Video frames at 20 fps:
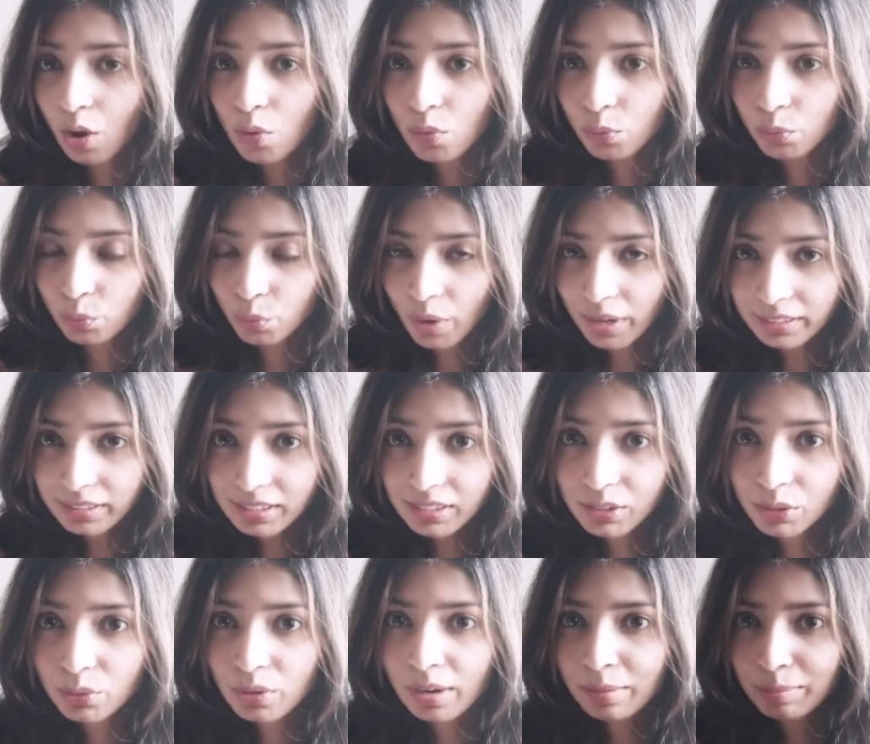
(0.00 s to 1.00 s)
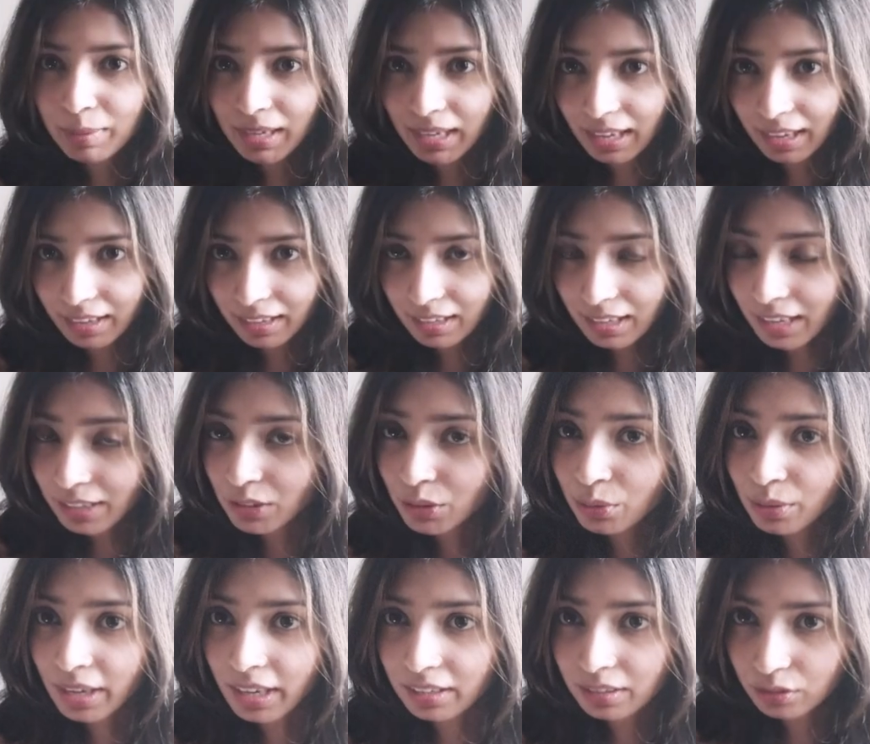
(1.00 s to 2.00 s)
Once you apply and
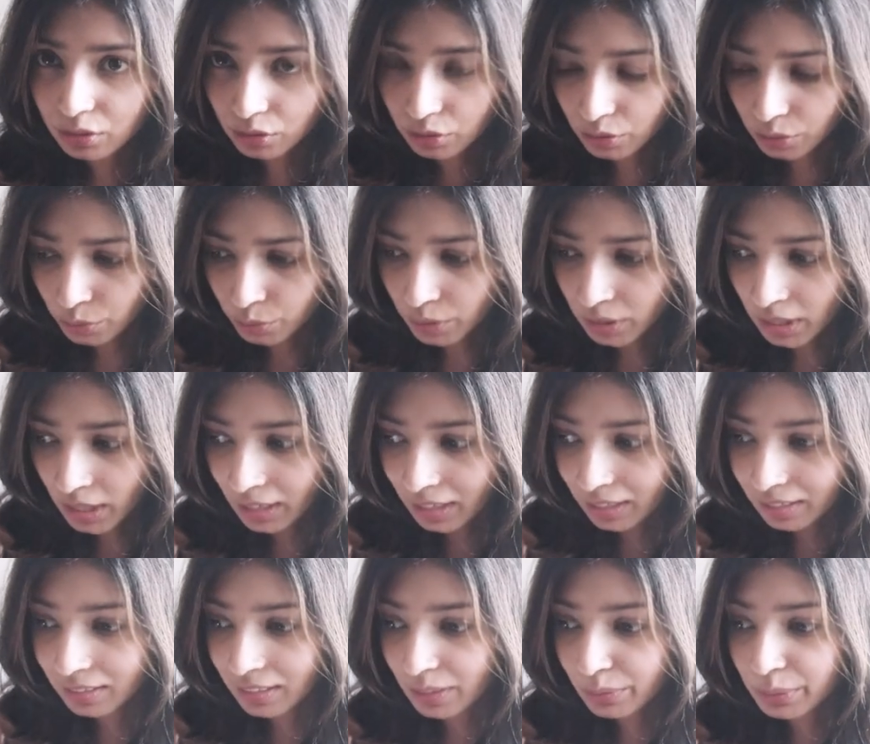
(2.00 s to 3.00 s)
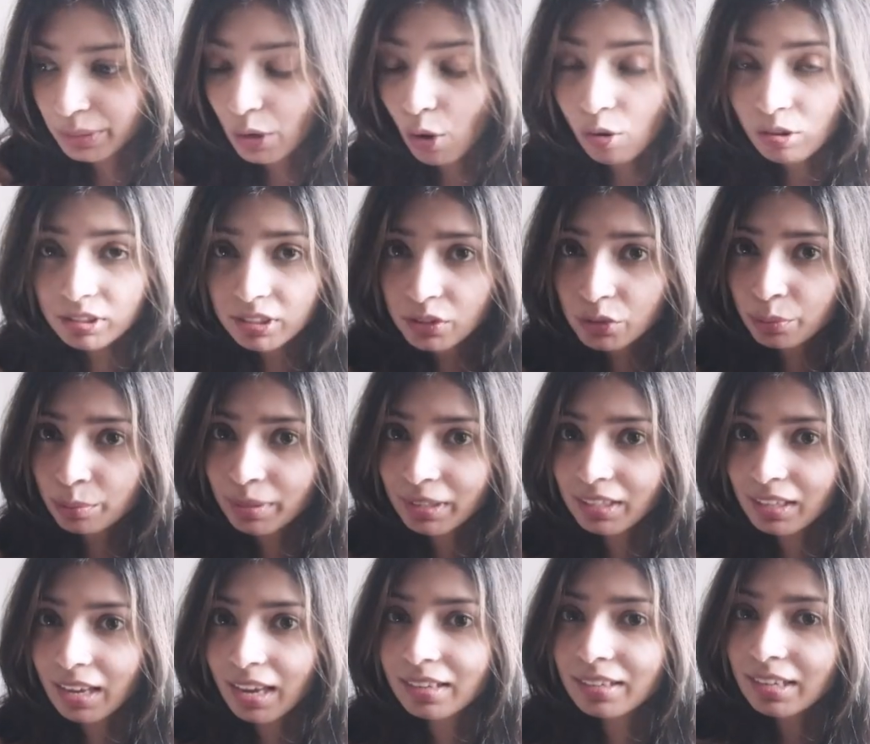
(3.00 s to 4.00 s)
you get through, there will also
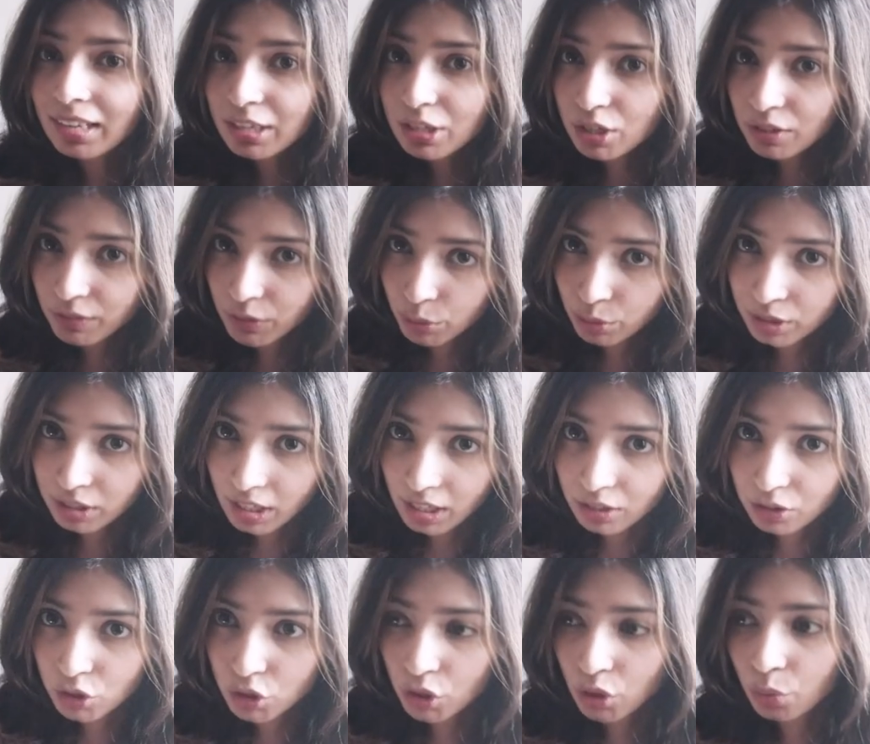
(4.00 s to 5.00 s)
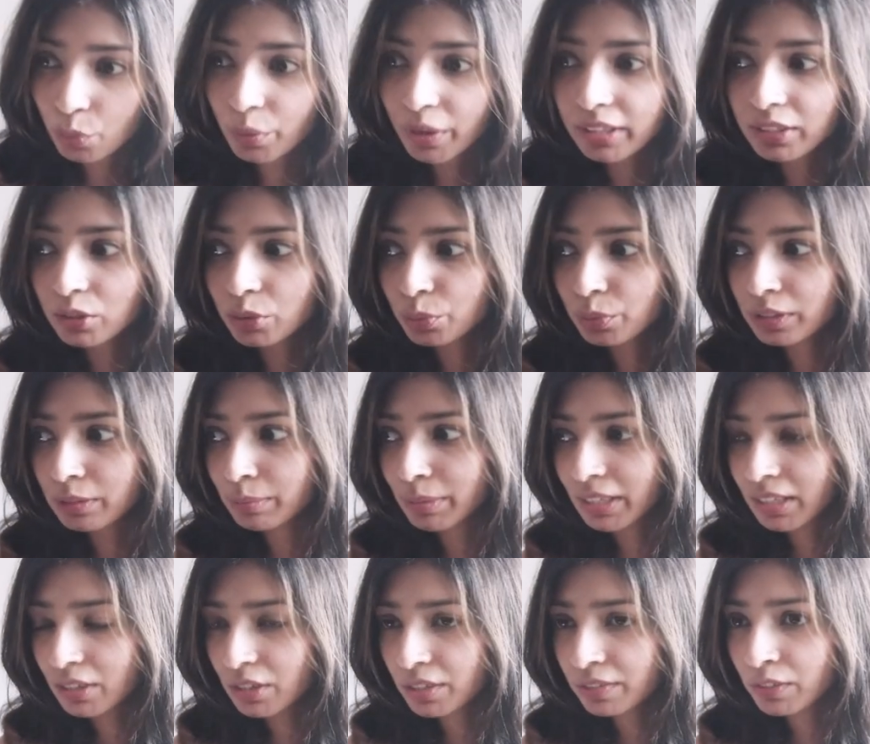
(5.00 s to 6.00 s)
be an interview stage where you will
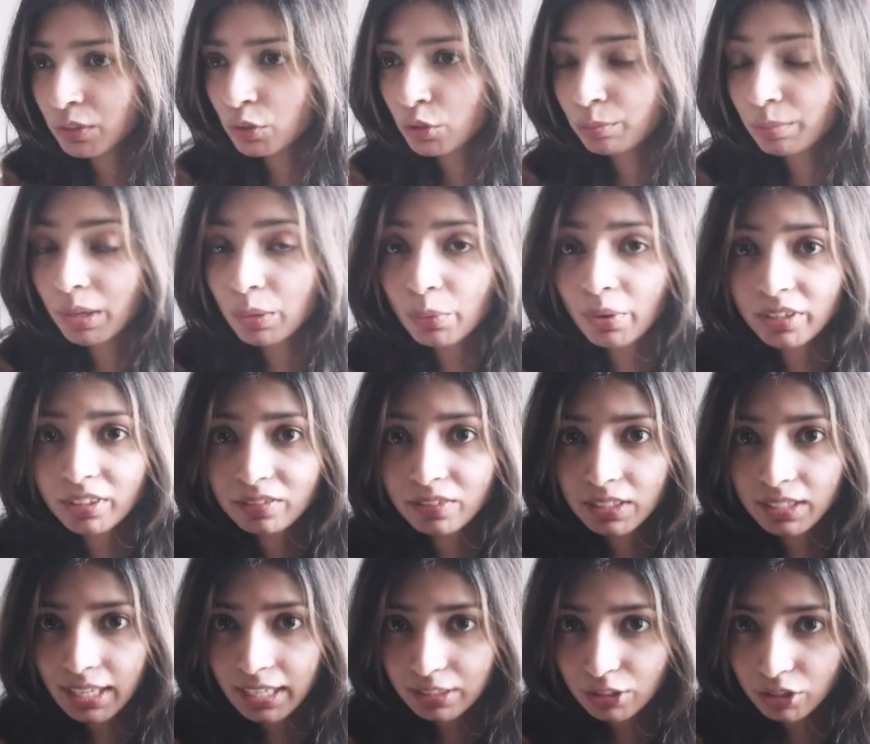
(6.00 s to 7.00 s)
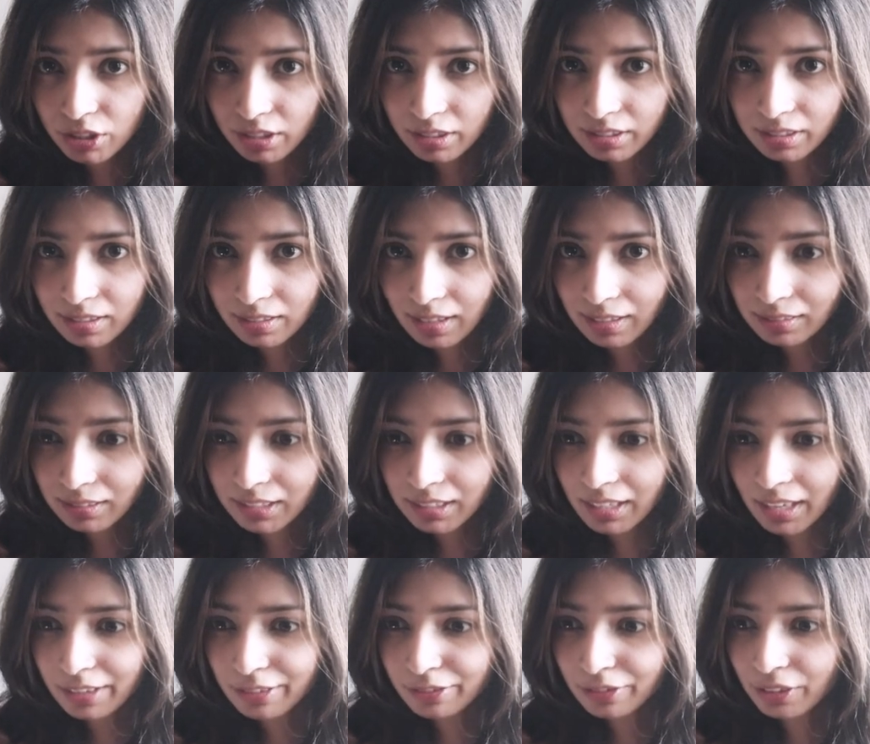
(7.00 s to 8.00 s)
be interviewed by one of the lecturers at
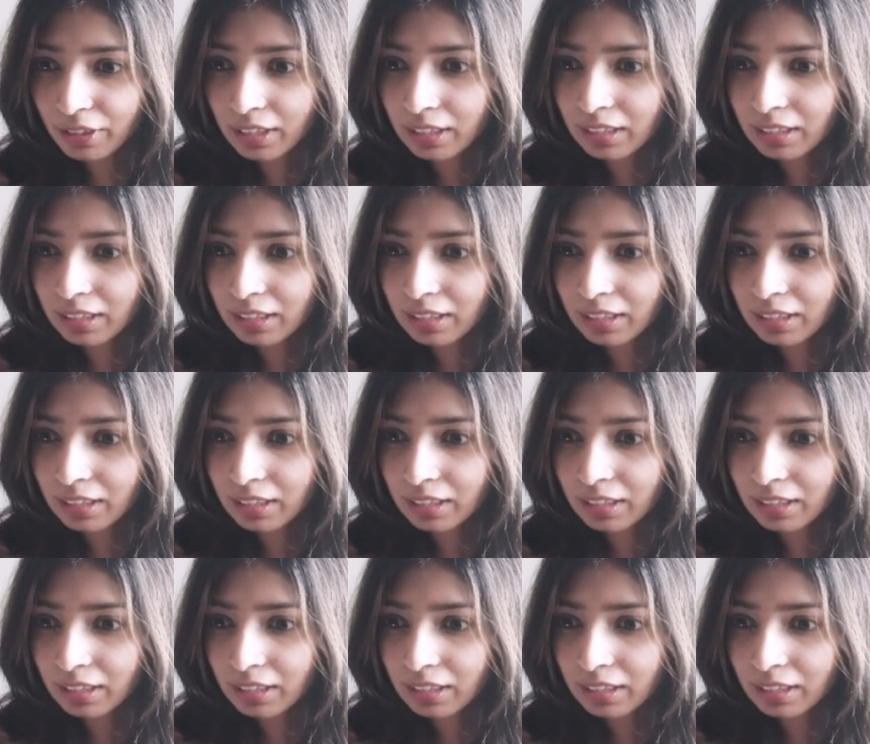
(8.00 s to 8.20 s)
LCF.